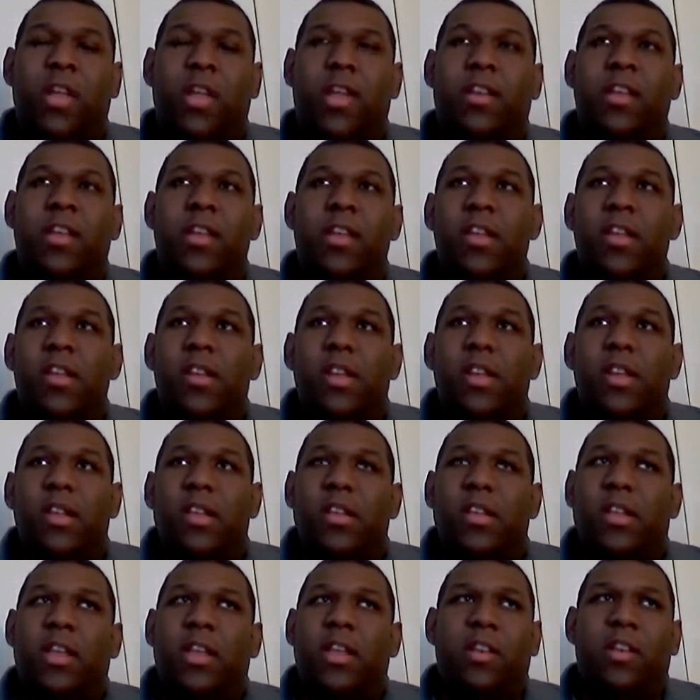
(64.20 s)
that
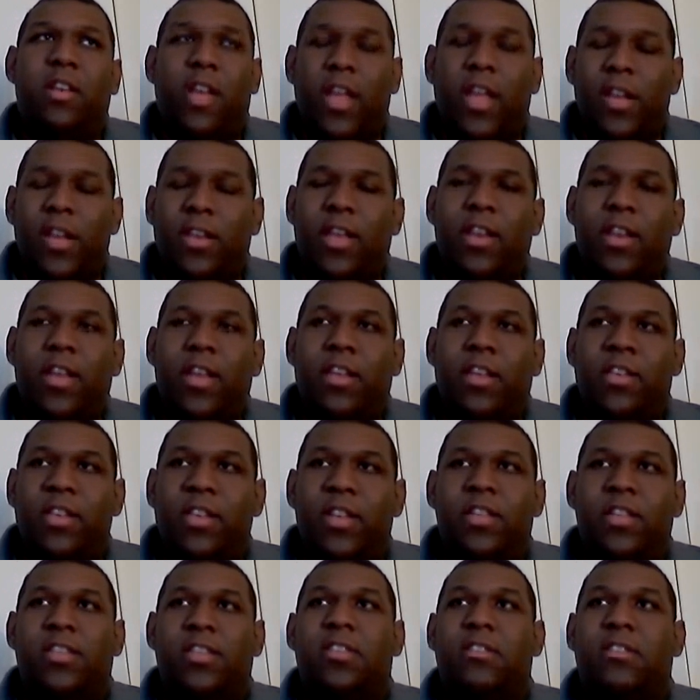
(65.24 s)
they did
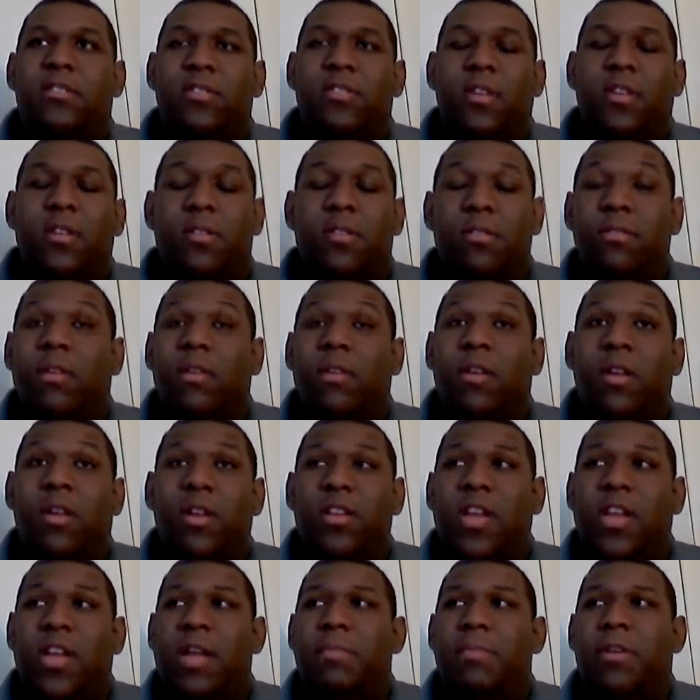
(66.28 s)
exist, you know, a
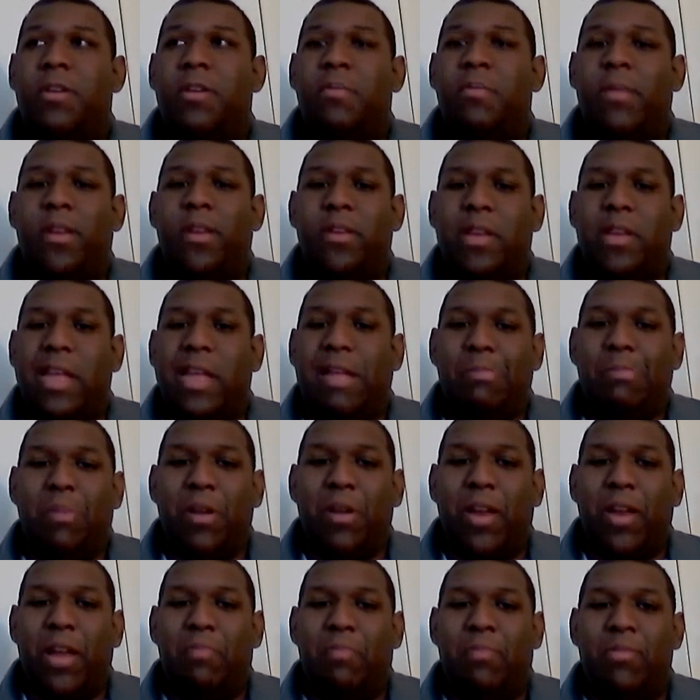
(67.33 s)
long time ago, but
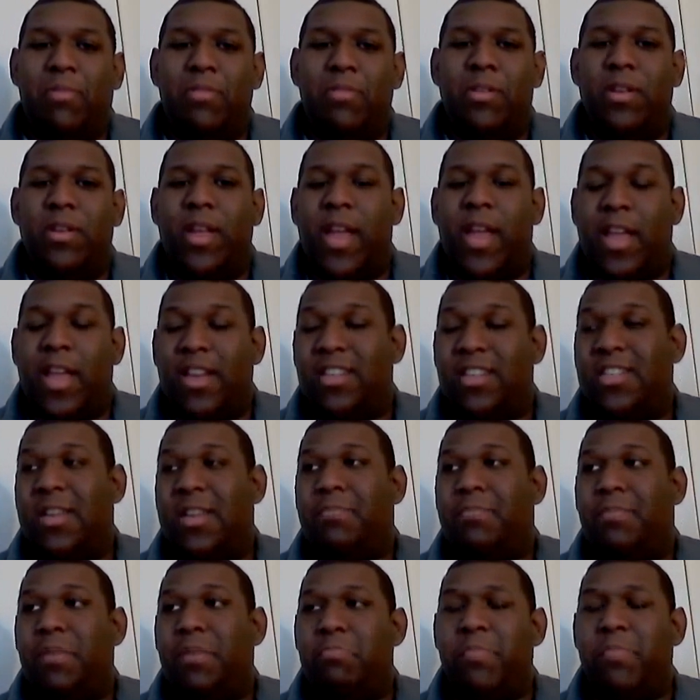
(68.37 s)
like Pluto, they had a
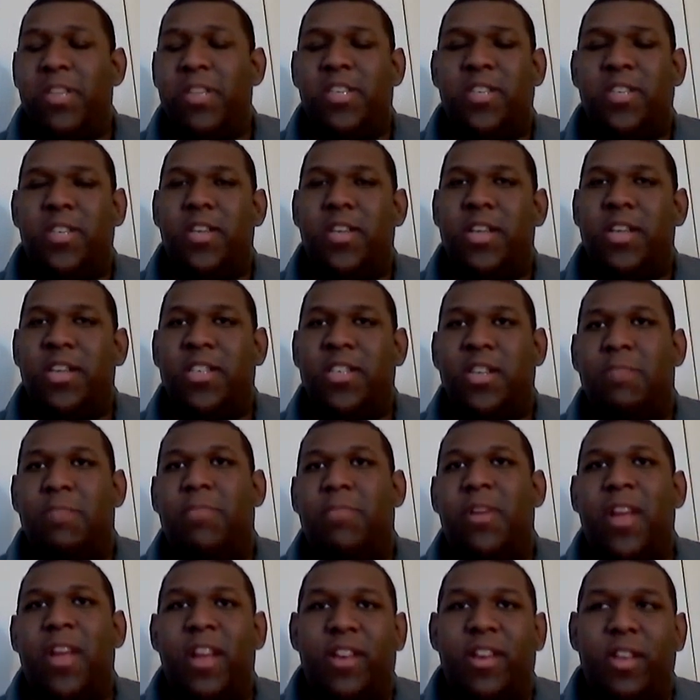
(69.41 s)
separate mission and
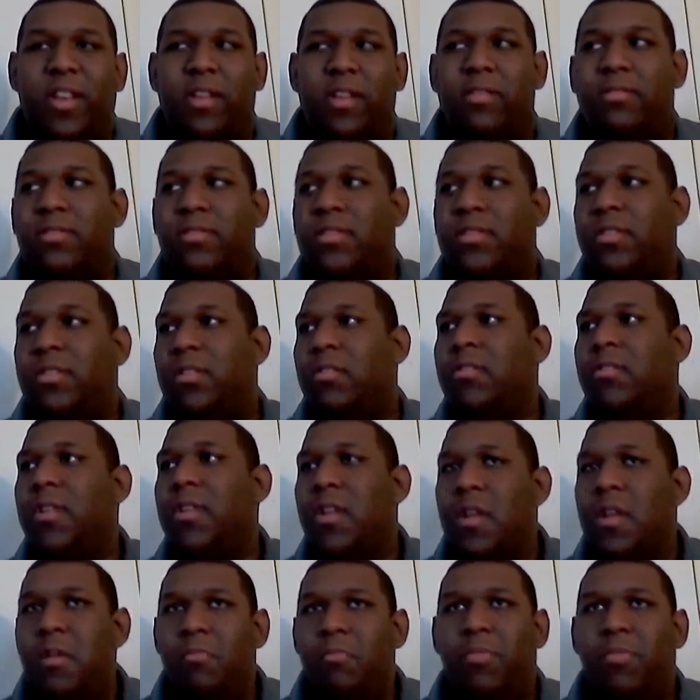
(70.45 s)
separate ideals, you know.
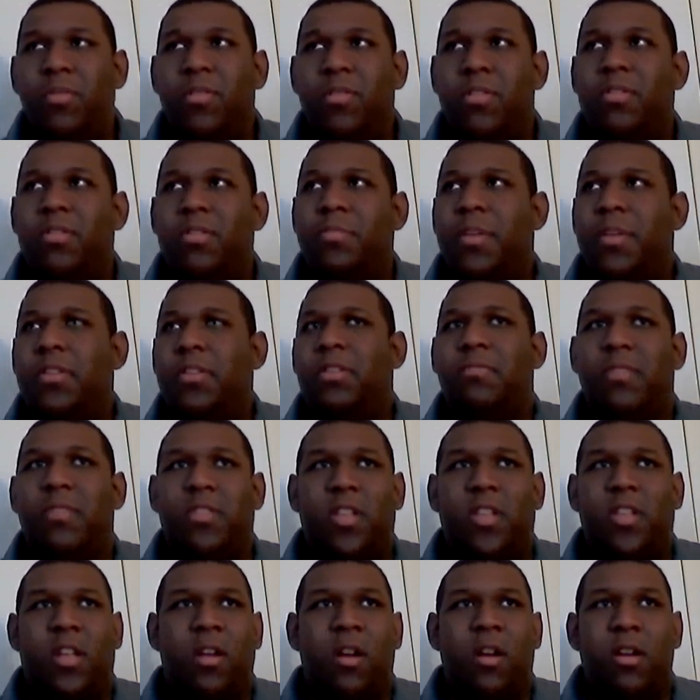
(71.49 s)
Pluto's mission was
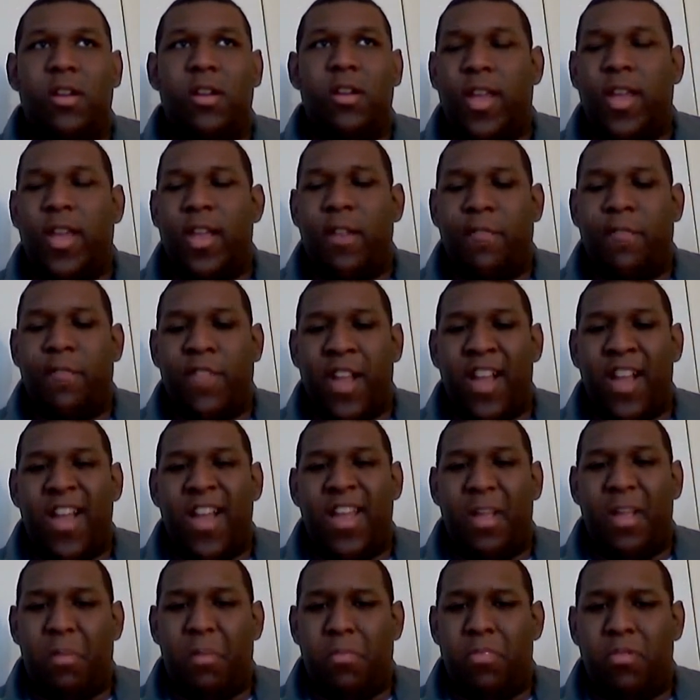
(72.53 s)
to guard the gate of
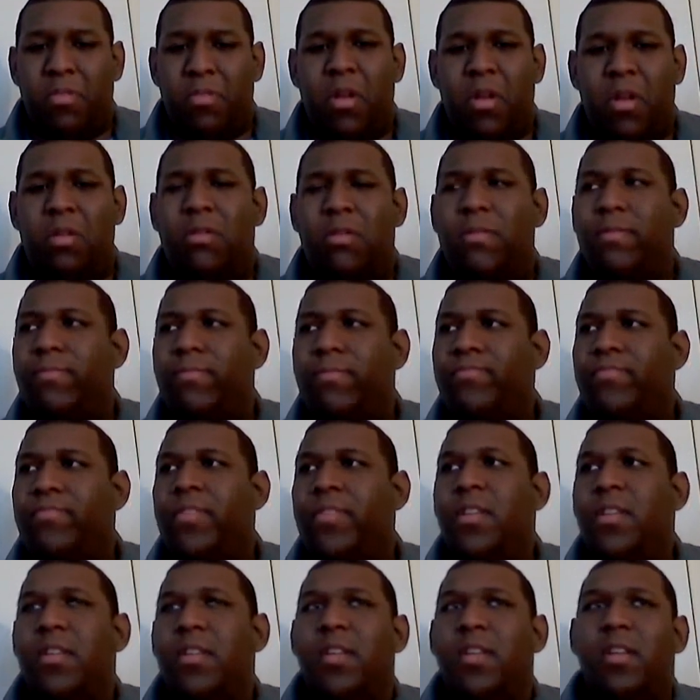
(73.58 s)
time, you know?
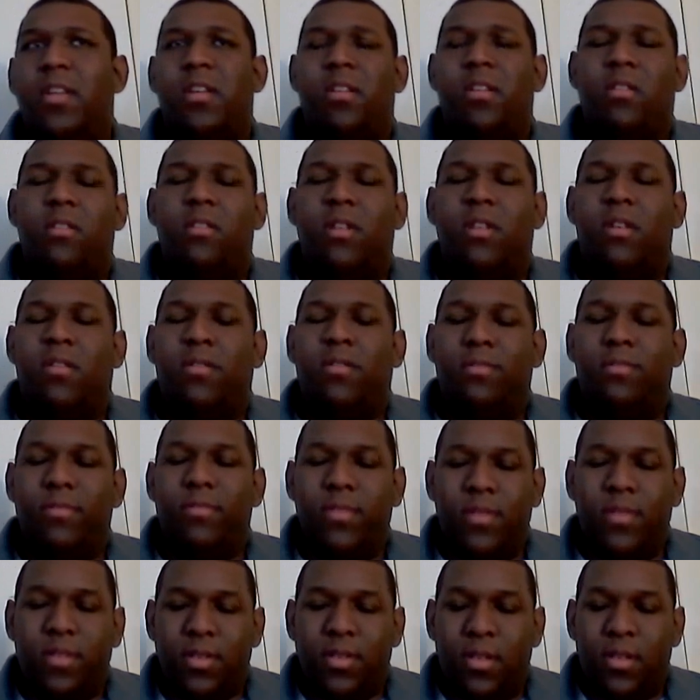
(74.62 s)
And
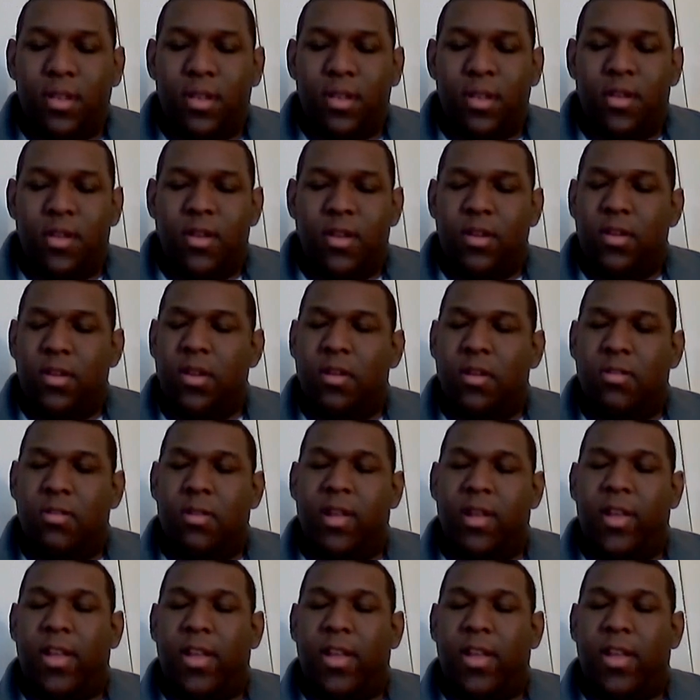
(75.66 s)
I